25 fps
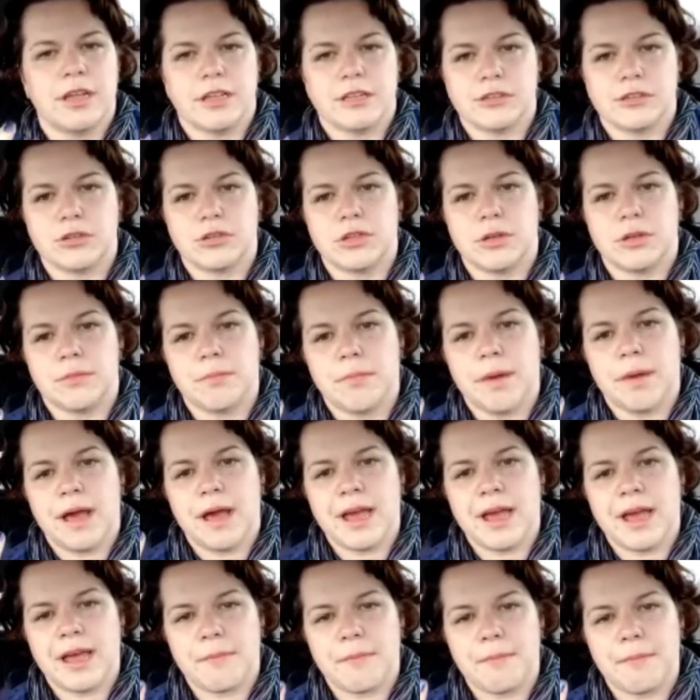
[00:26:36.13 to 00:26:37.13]
So the
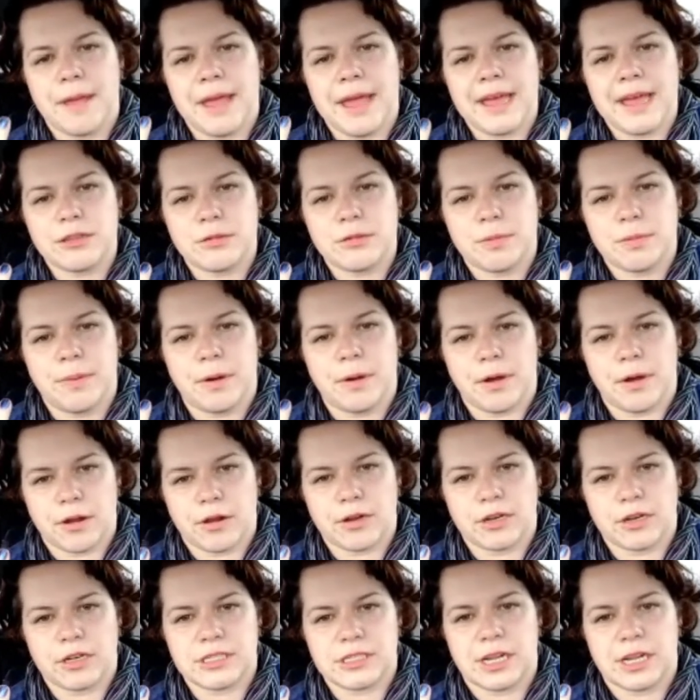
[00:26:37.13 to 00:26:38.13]
math
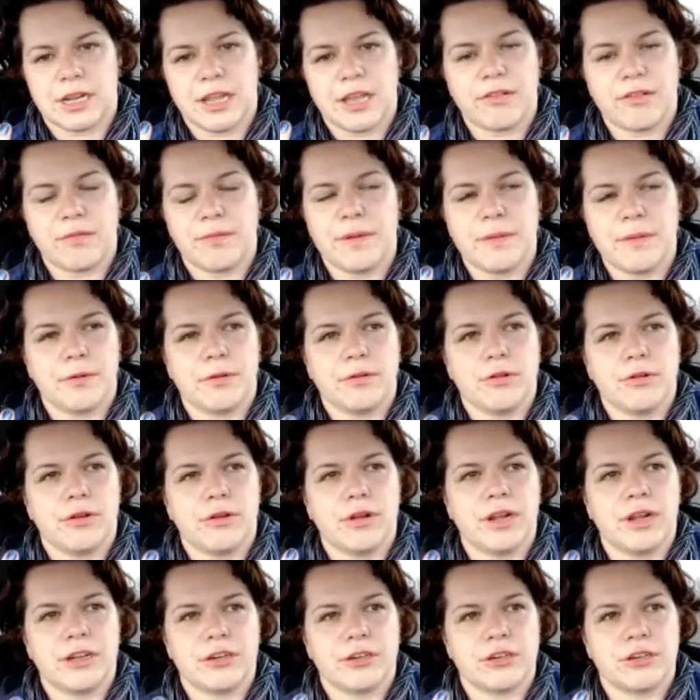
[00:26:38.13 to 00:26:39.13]
part is a lot of people
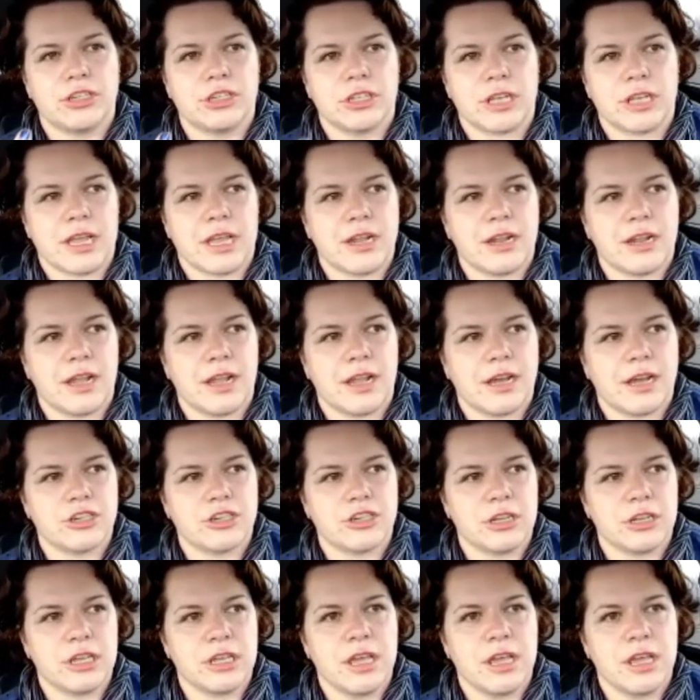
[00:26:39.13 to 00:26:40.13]
don't understand
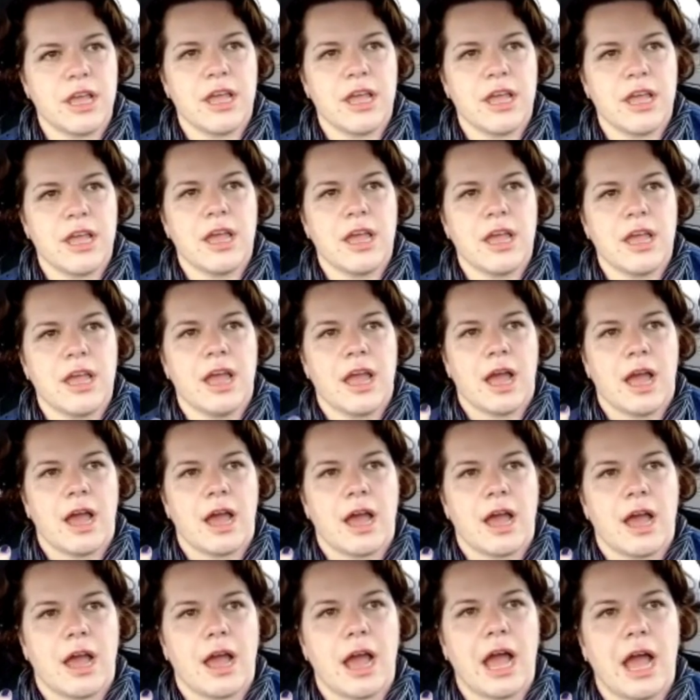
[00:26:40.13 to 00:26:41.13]
actually
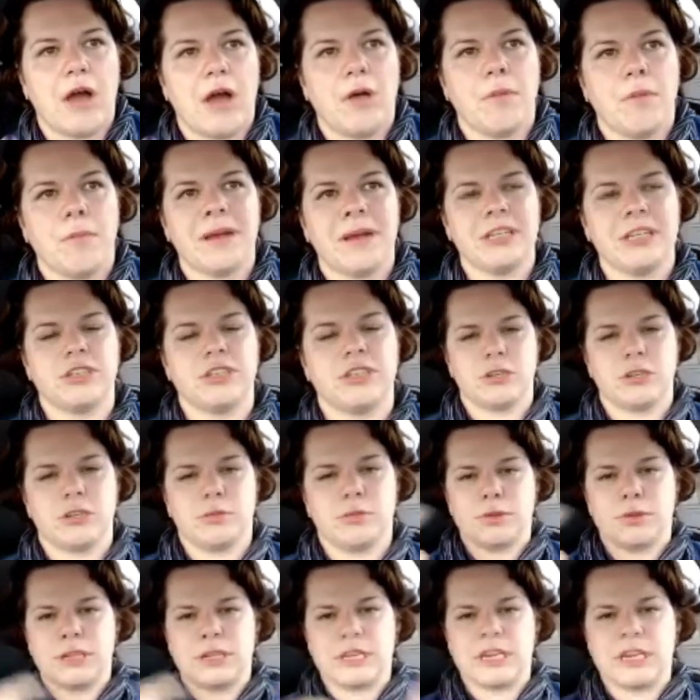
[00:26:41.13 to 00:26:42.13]
how much they're
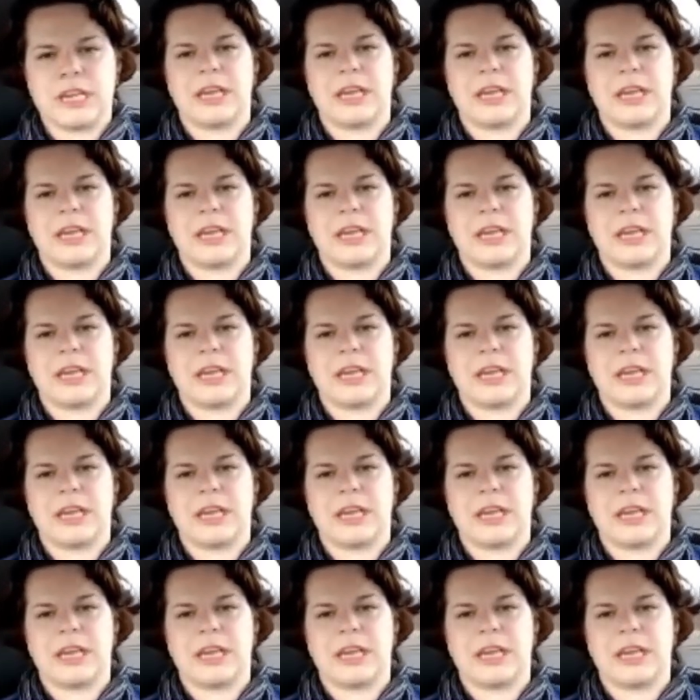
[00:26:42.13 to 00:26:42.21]
bringing